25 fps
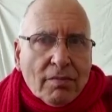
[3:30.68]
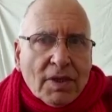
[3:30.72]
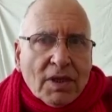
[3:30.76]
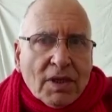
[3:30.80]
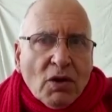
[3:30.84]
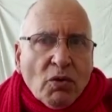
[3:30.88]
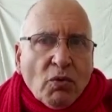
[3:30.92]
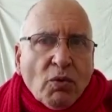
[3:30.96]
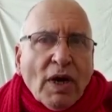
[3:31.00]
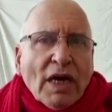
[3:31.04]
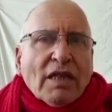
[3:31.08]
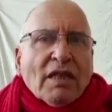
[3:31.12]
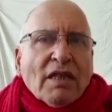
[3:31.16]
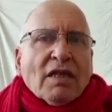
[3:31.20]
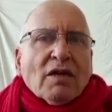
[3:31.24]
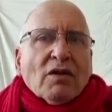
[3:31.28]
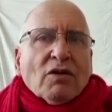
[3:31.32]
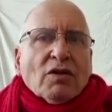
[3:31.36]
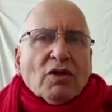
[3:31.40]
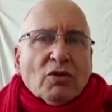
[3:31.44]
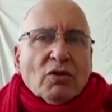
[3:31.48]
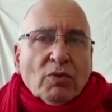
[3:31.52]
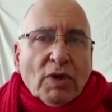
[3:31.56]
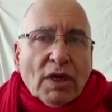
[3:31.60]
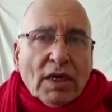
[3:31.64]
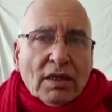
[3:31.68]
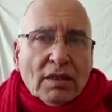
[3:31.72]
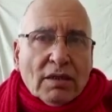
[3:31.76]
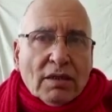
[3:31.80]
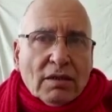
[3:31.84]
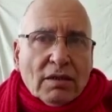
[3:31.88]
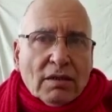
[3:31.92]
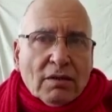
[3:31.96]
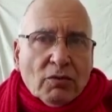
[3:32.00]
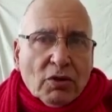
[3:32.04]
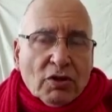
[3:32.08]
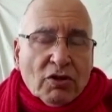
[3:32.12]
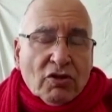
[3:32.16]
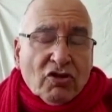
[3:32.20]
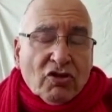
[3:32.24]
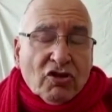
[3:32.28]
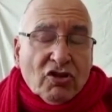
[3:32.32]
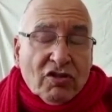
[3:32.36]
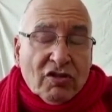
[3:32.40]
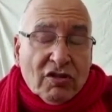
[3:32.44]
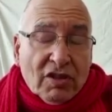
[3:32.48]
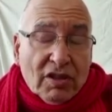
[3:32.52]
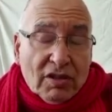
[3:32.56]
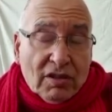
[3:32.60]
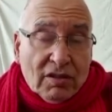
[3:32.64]
One thought that what she
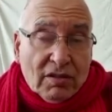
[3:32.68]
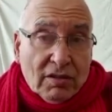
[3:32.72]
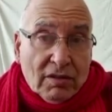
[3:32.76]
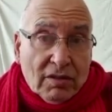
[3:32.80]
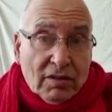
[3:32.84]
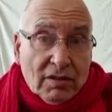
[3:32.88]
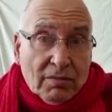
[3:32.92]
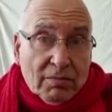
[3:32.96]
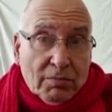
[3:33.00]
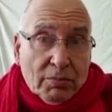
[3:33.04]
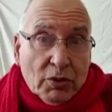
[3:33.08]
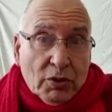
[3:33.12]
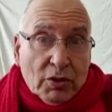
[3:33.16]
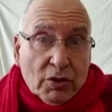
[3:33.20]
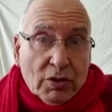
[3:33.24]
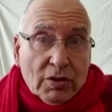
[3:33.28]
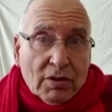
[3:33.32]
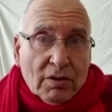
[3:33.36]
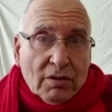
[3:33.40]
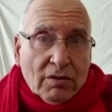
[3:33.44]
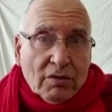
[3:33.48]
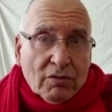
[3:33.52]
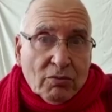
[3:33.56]
thinks is important,